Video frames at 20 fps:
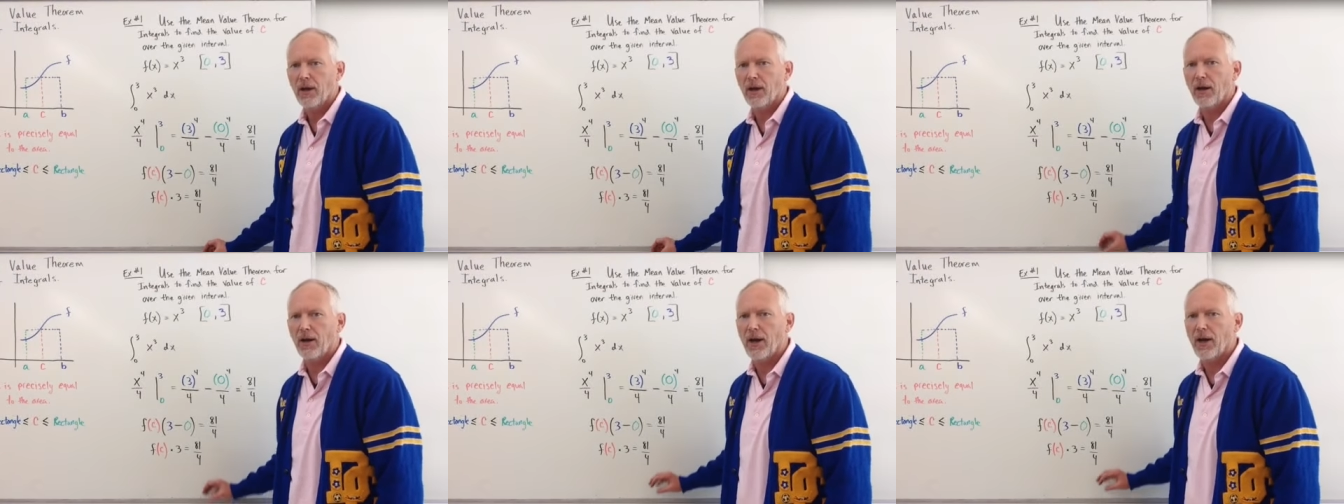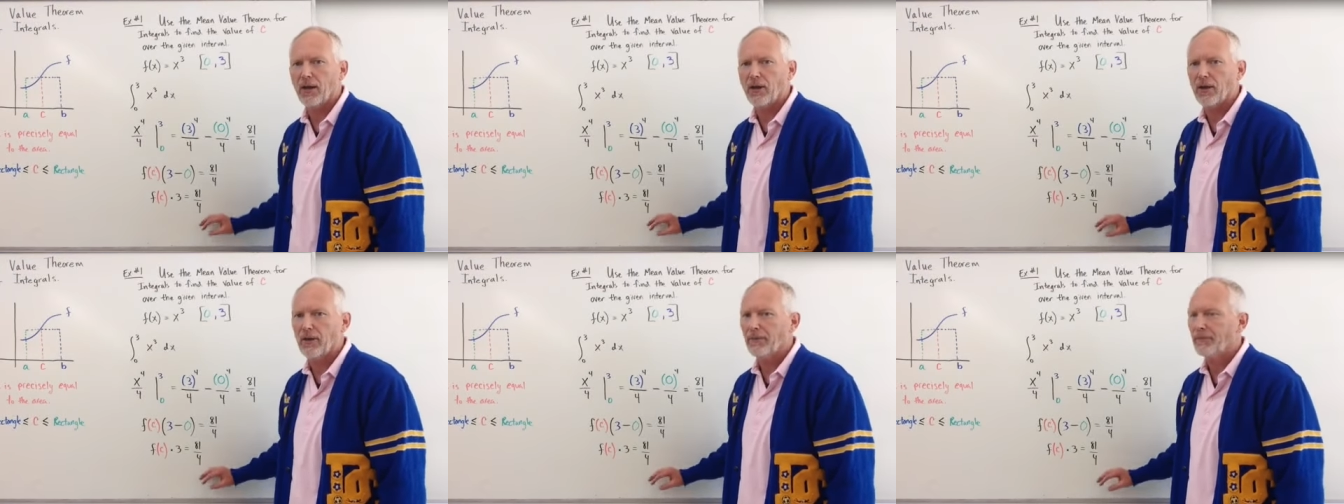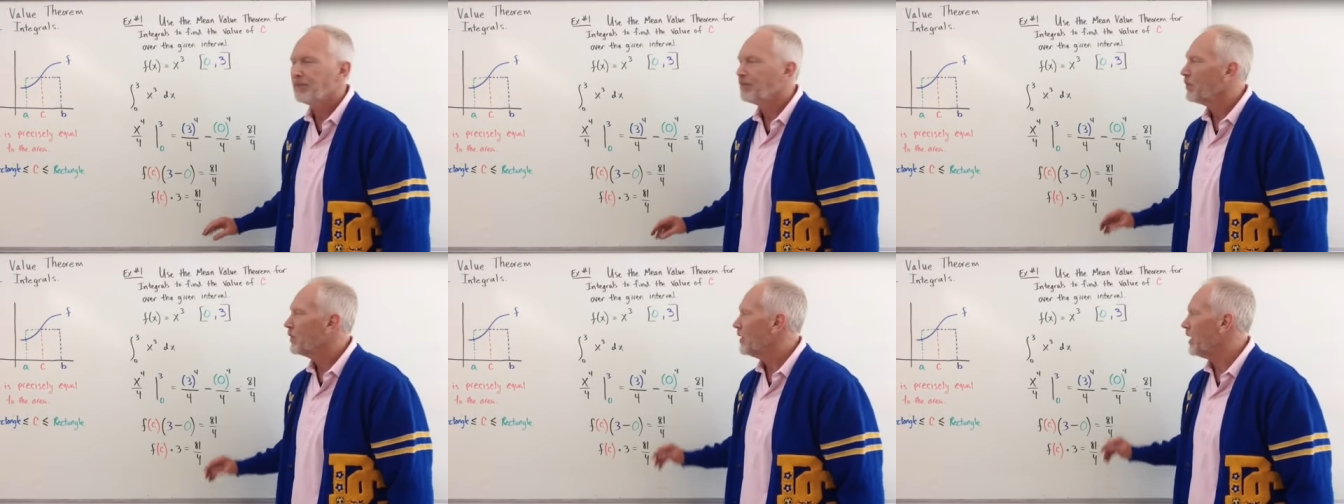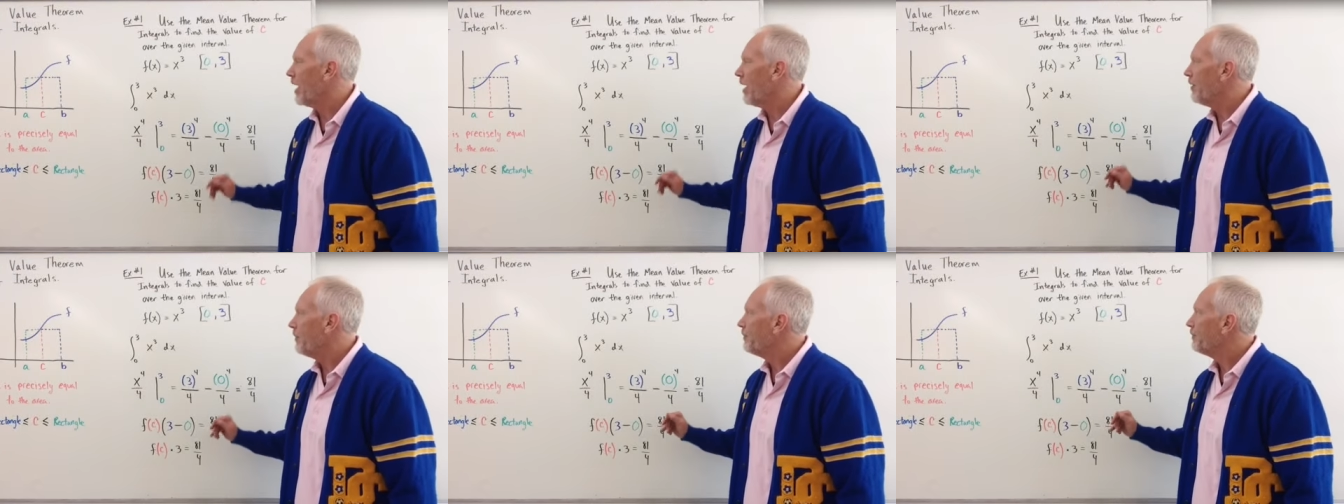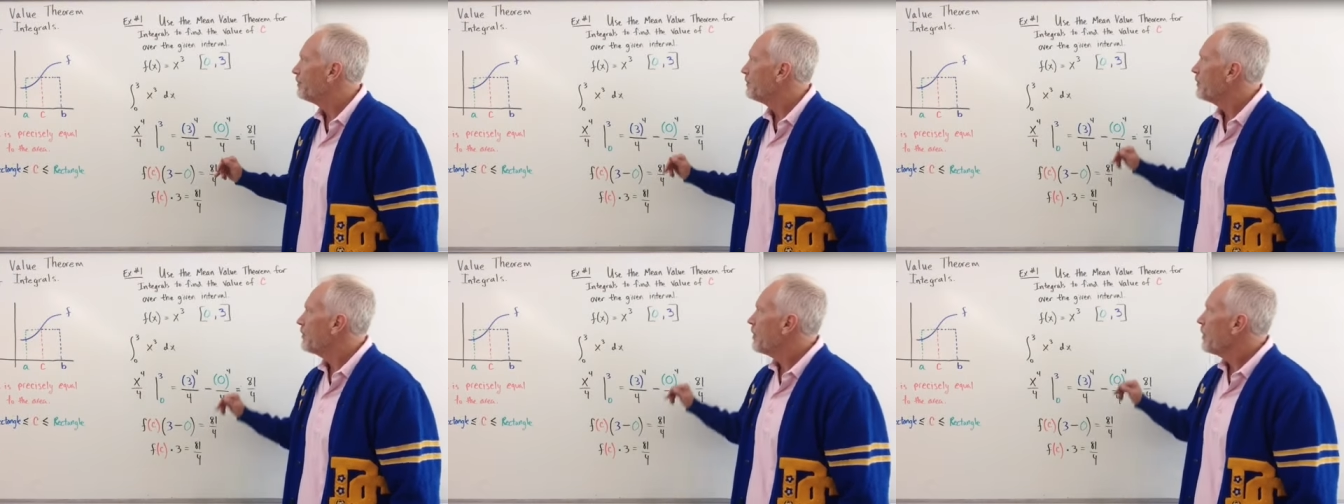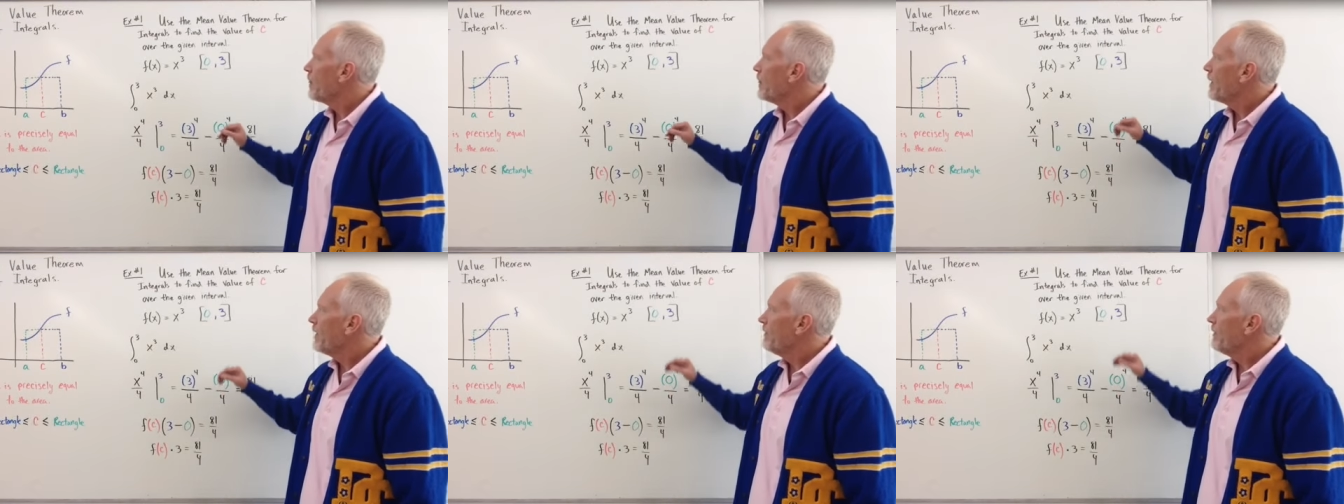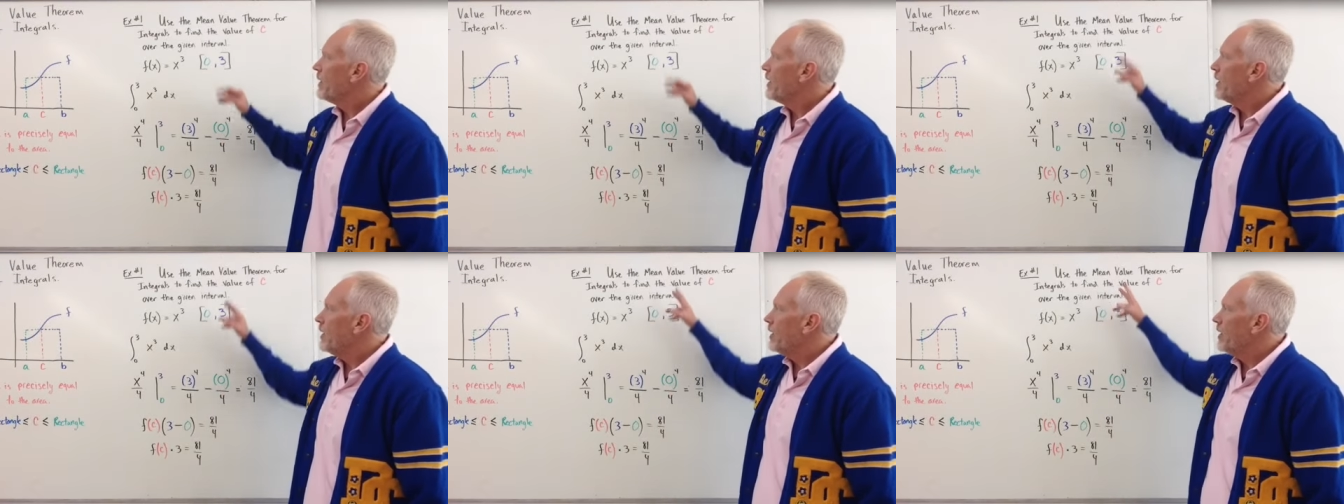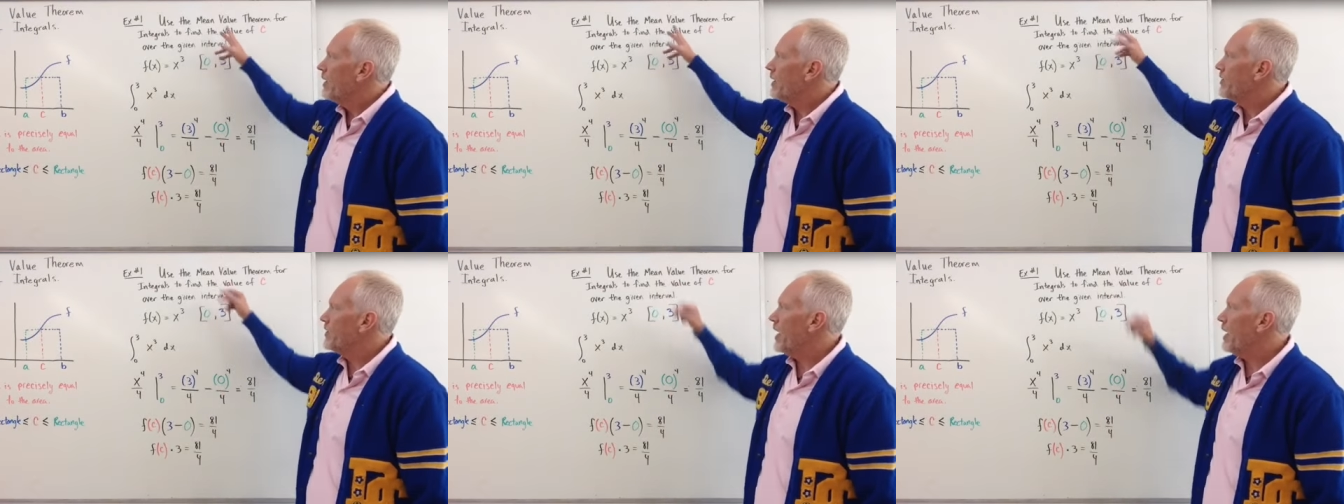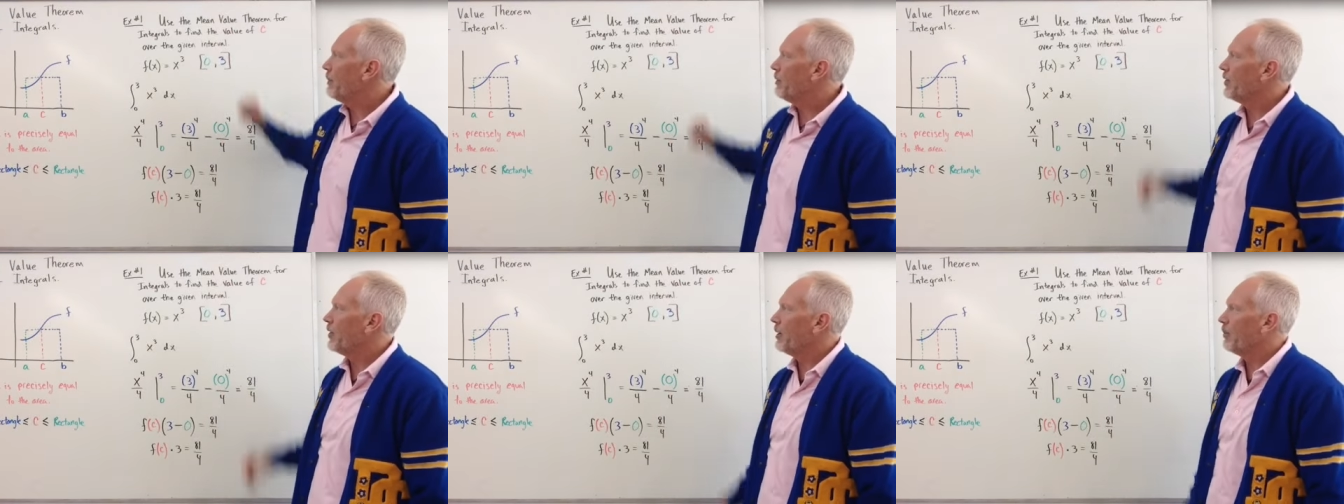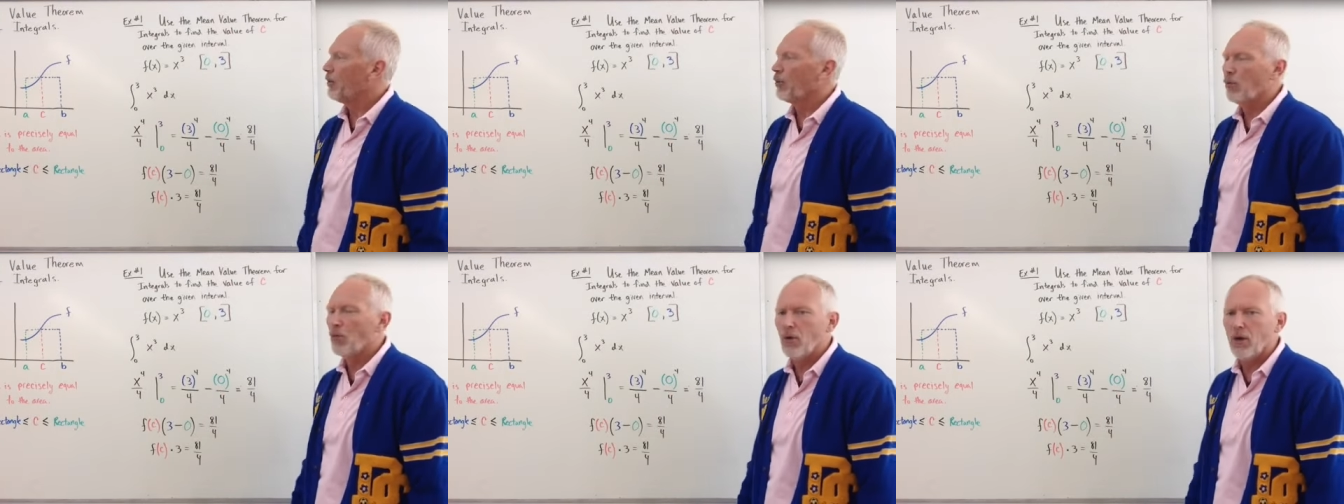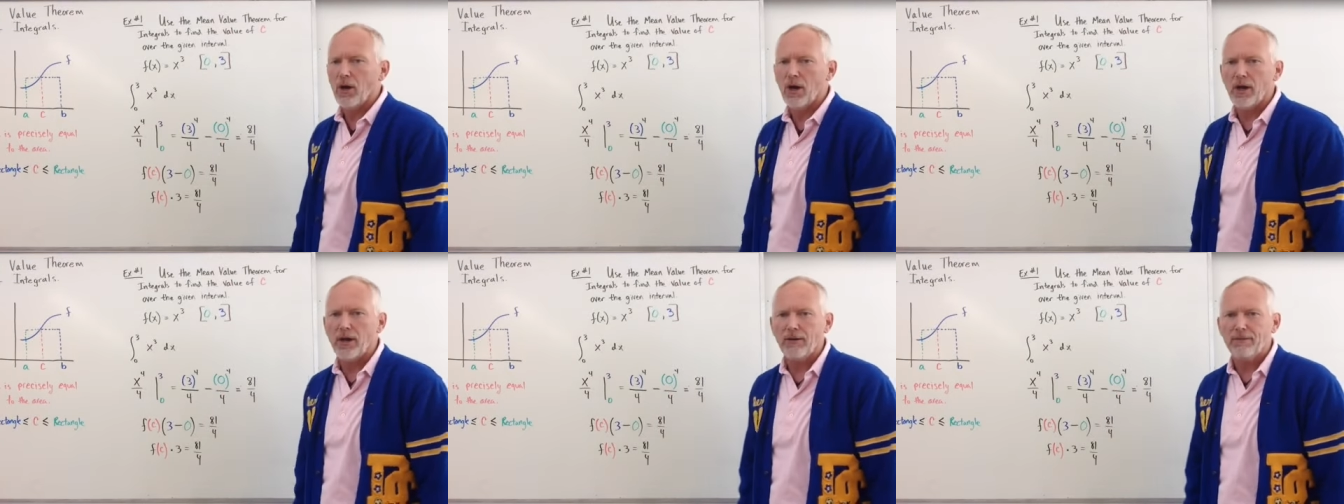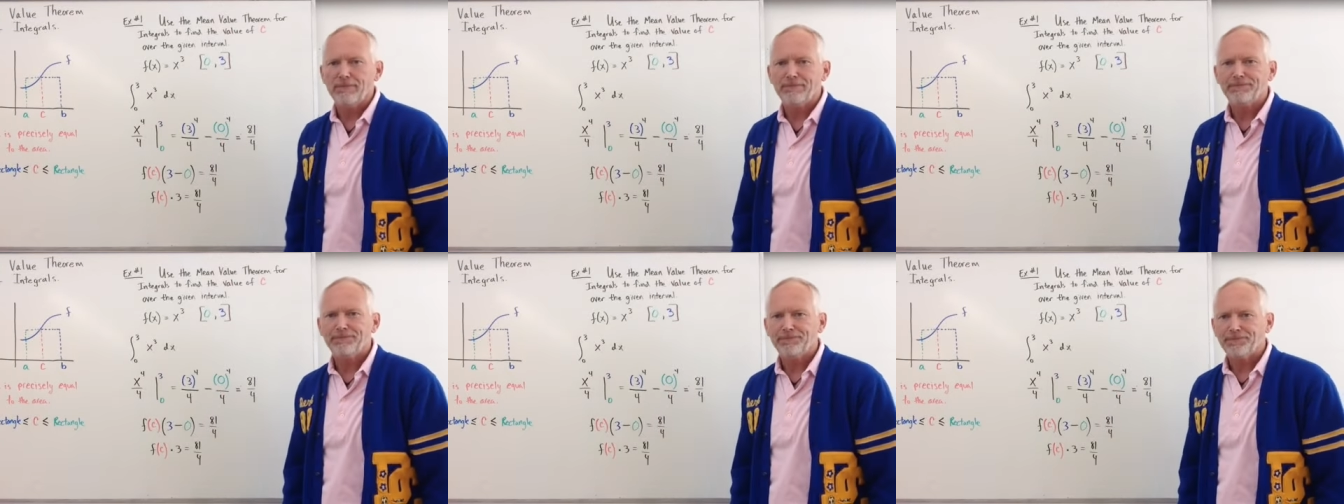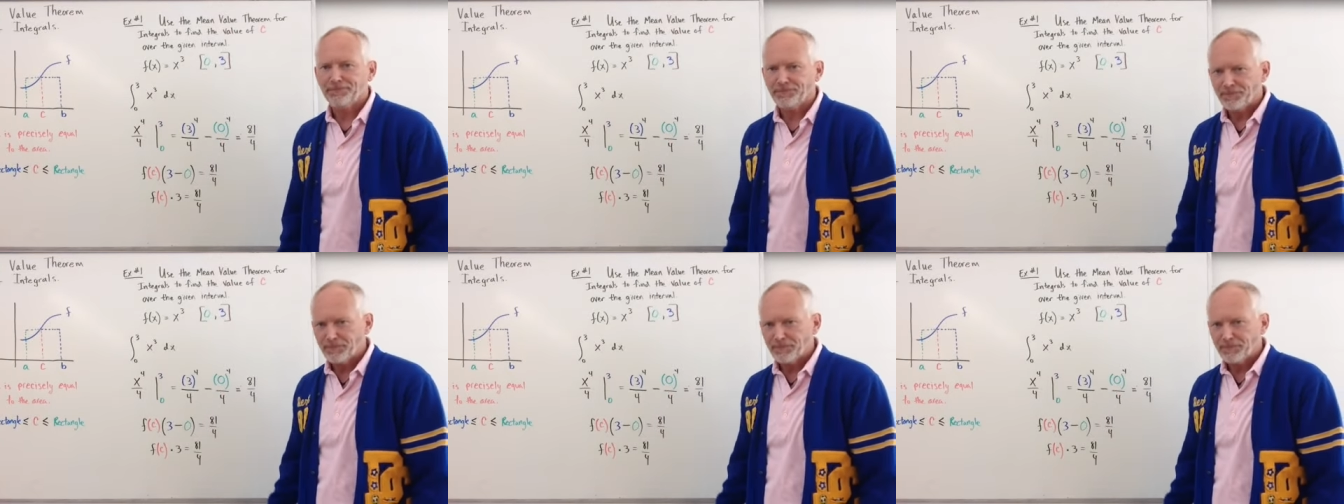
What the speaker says: All right, good. Now, example number 1.